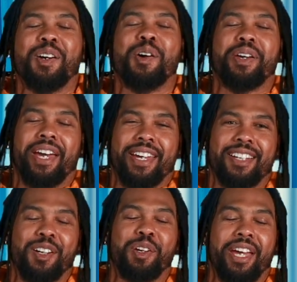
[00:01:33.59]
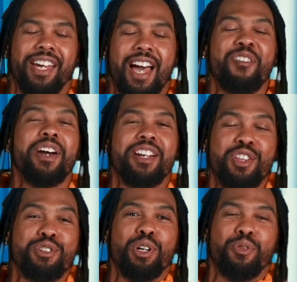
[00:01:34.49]
Okay, I've got another
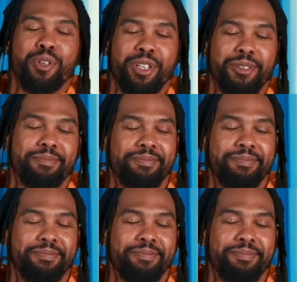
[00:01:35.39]
joke for you.